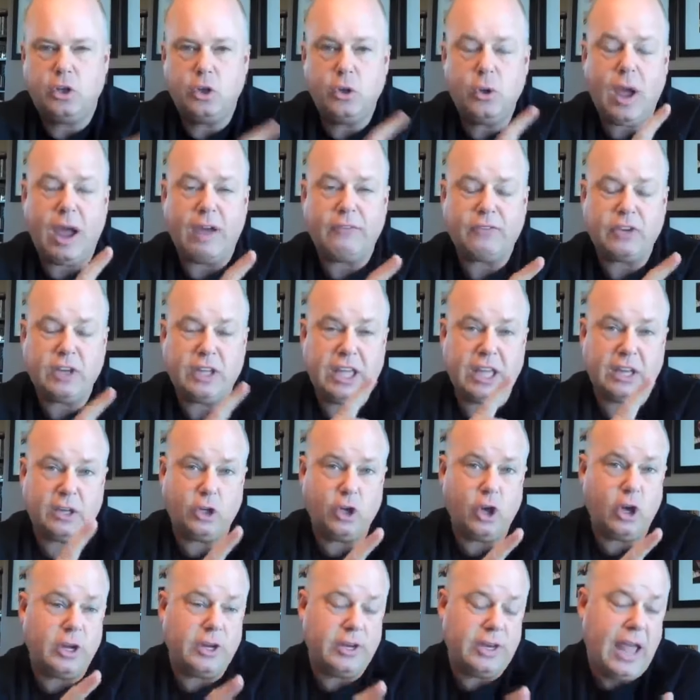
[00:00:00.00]
you have to
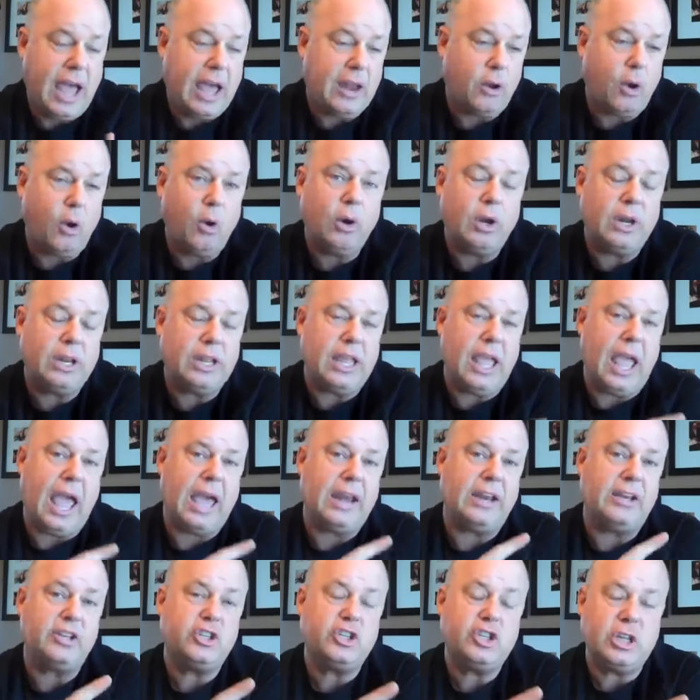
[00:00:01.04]
get good not only
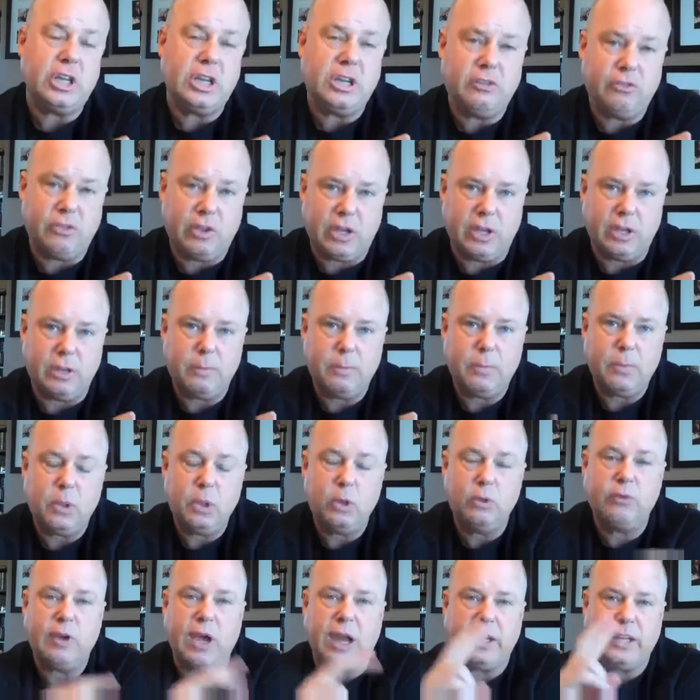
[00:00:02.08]
at achieving,
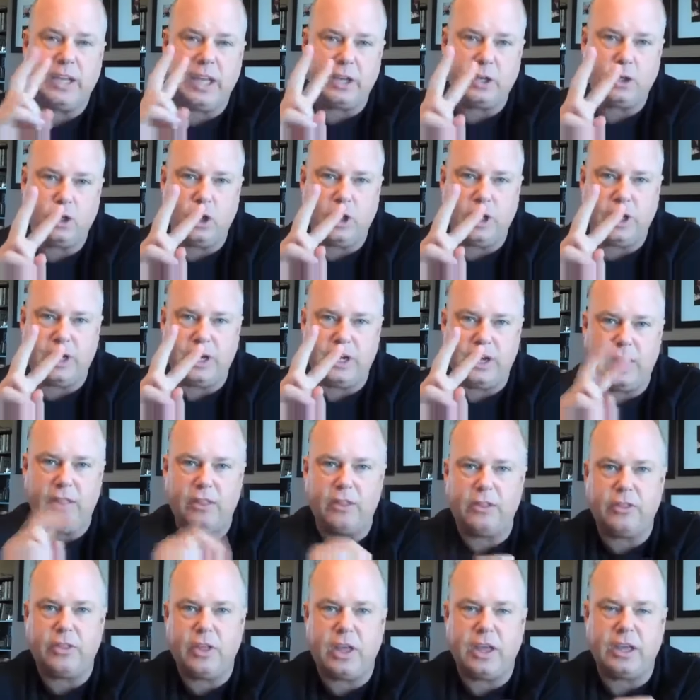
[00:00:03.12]
you've got to get good at
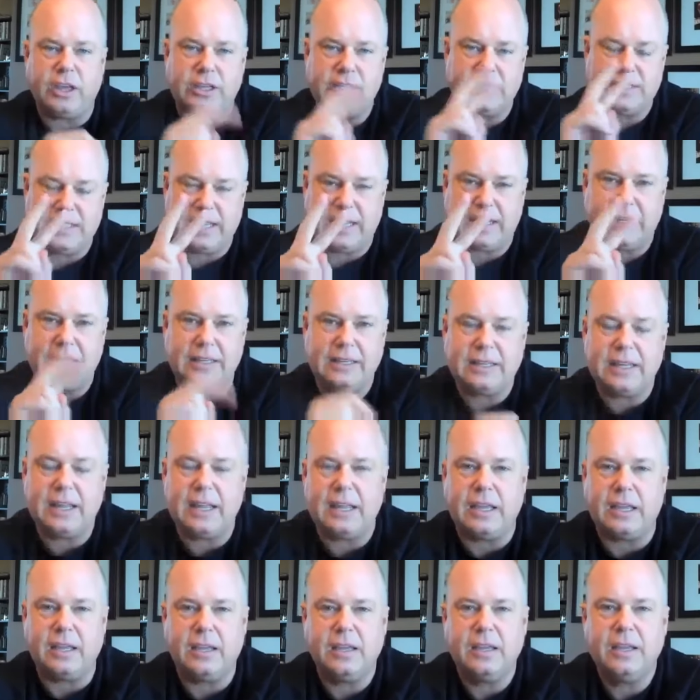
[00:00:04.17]
another thing, a second
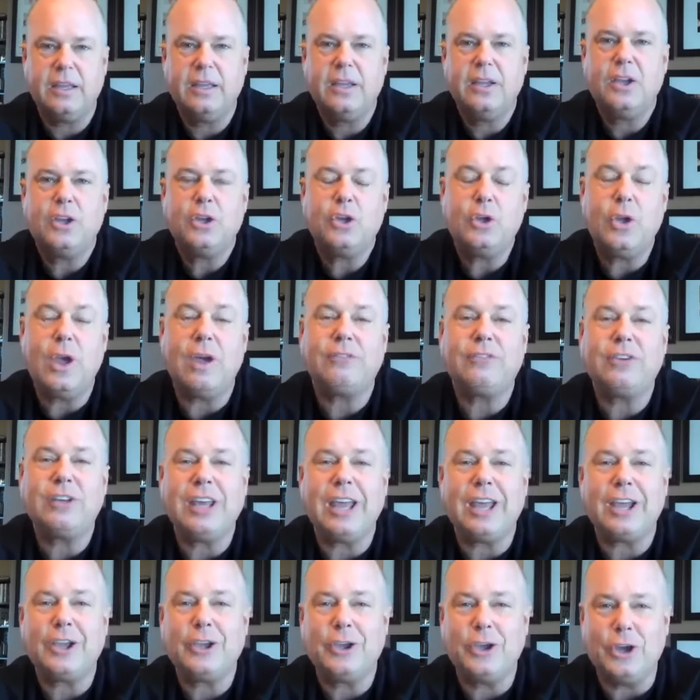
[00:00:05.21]
thing. You have to
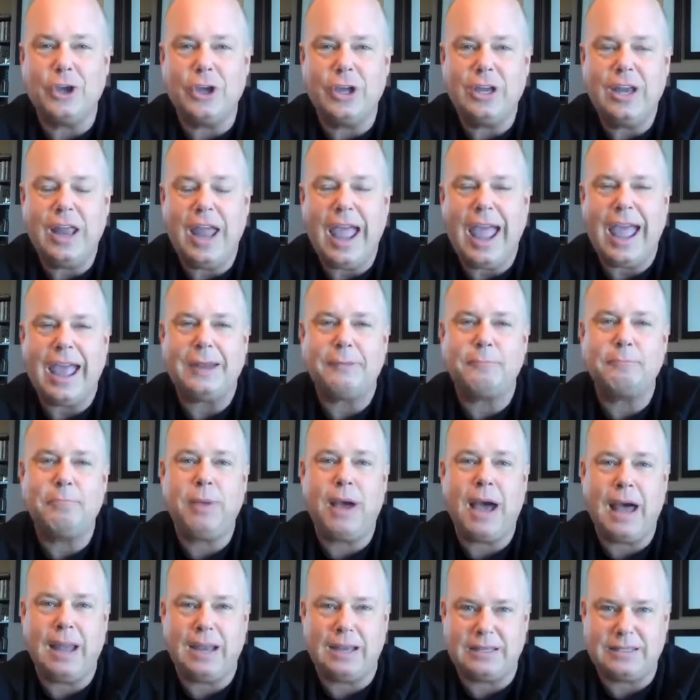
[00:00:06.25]
get good at
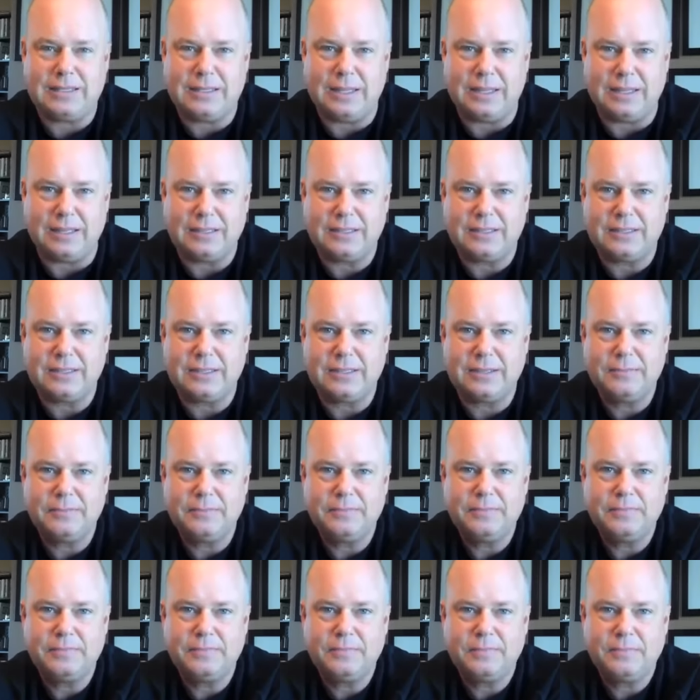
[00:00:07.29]
politics.
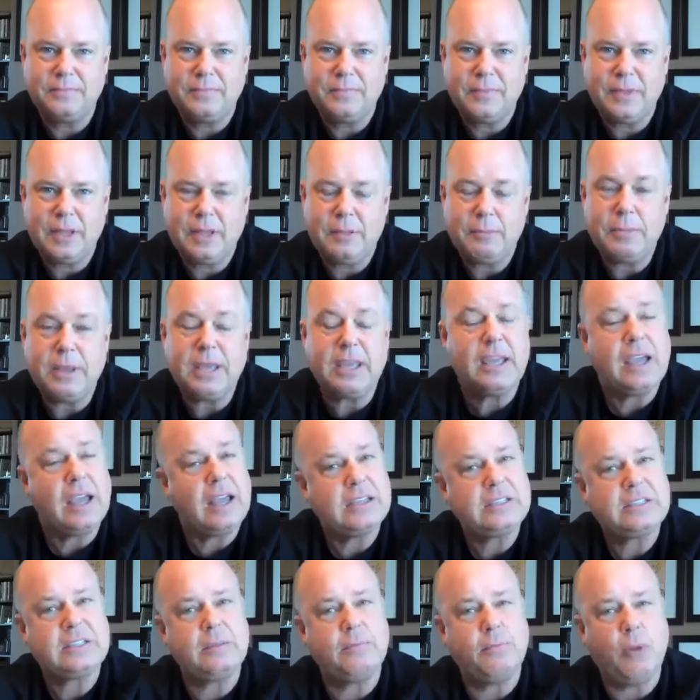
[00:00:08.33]

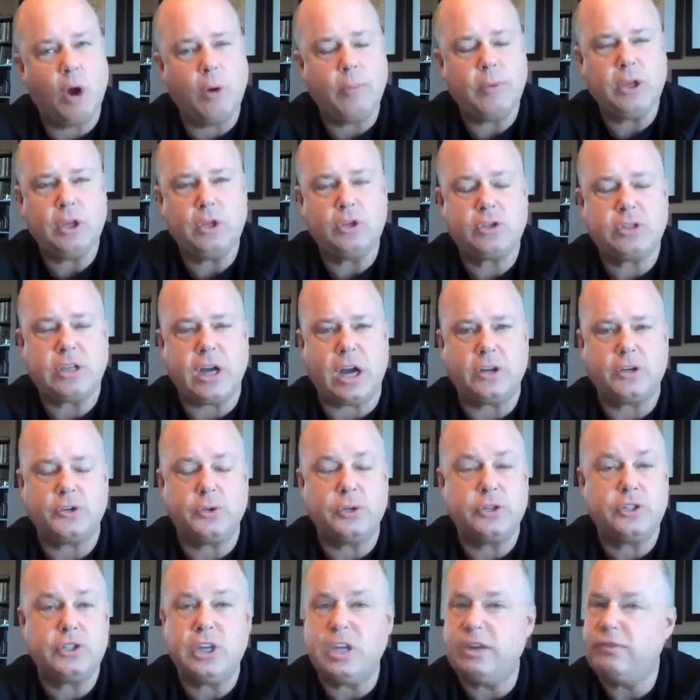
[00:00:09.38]
Because the moment you start
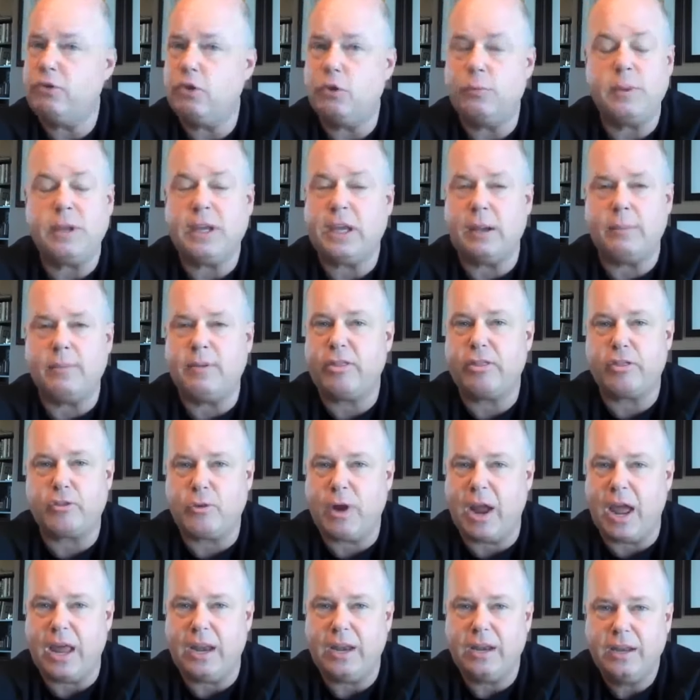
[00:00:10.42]
to achieve, you become a
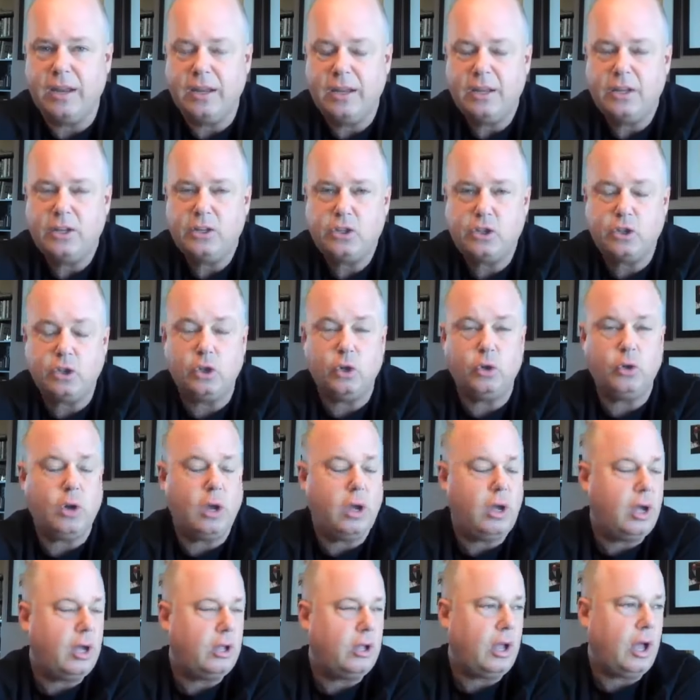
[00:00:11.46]
threat
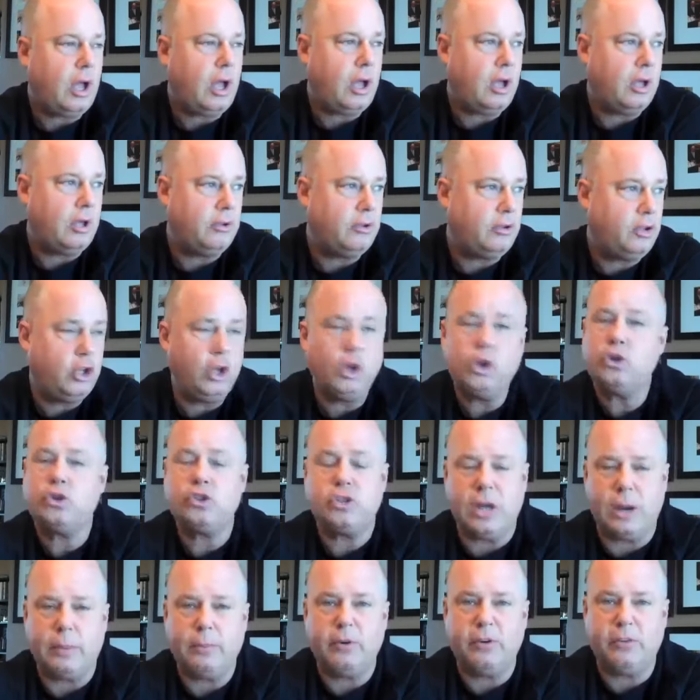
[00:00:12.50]
to a
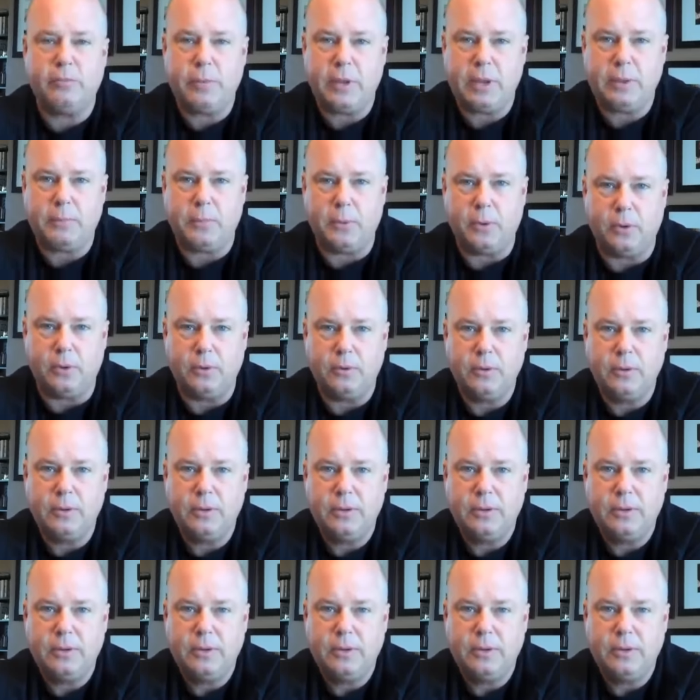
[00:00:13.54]
huge number of people.